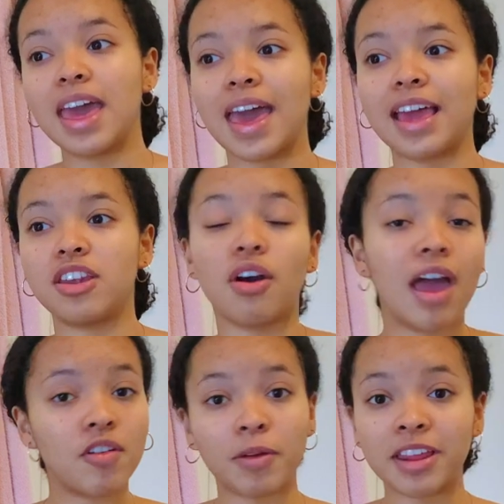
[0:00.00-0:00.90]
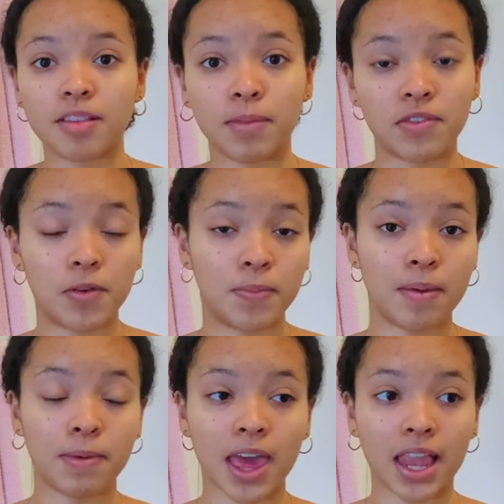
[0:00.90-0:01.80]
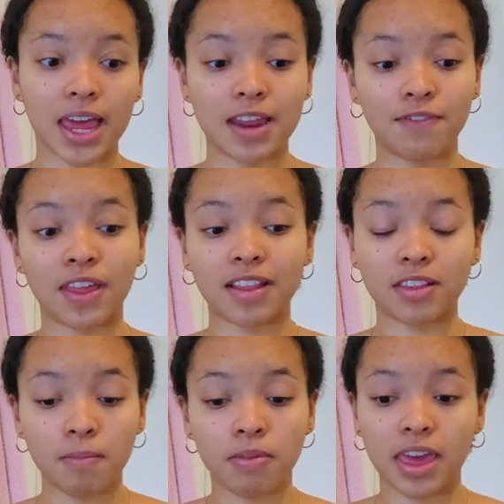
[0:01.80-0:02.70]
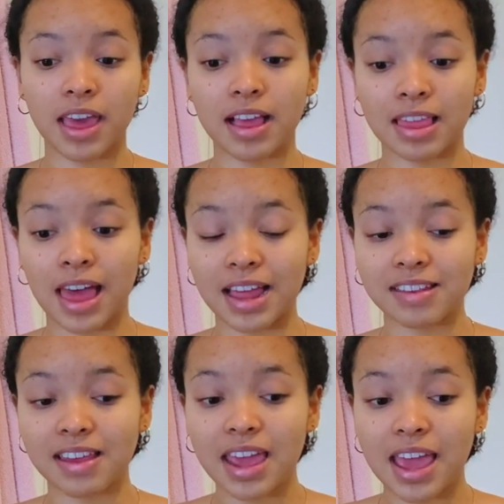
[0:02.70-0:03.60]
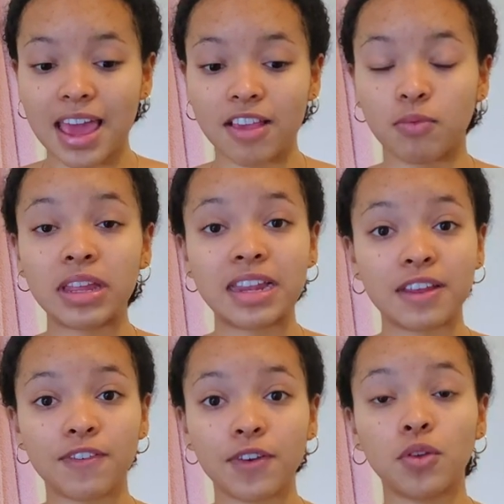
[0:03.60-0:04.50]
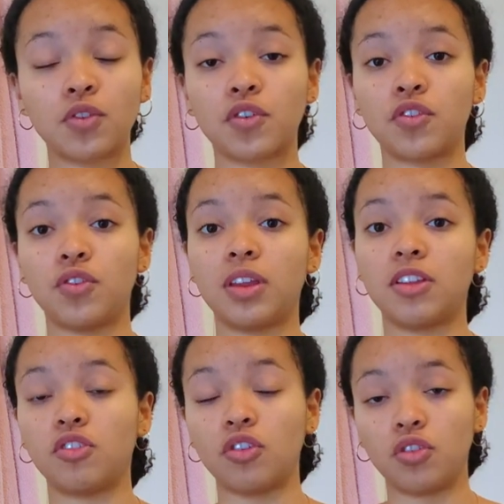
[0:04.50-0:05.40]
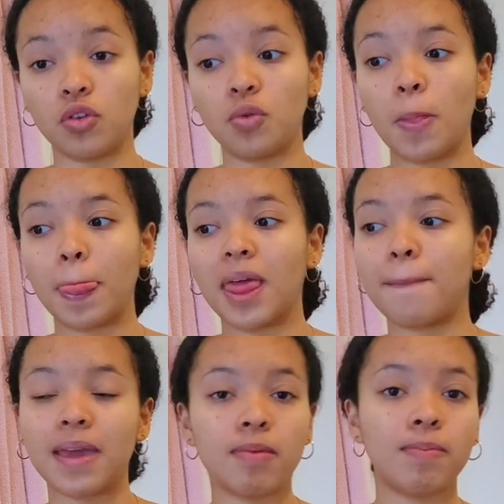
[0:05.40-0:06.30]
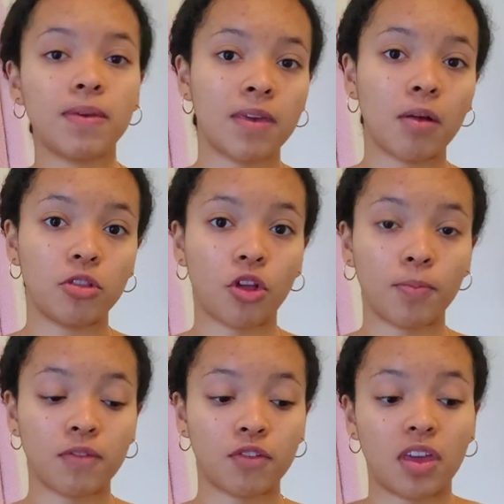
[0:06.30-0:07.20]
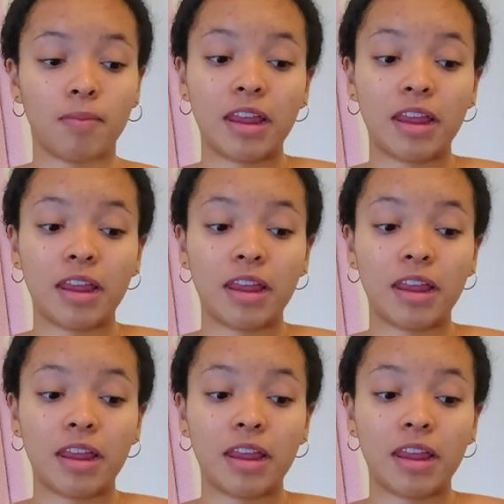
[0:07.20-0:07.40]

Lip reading: And not everybody is made for PBL, and if that's something that is really difficult for a student to do, maybe PBL will not be for them.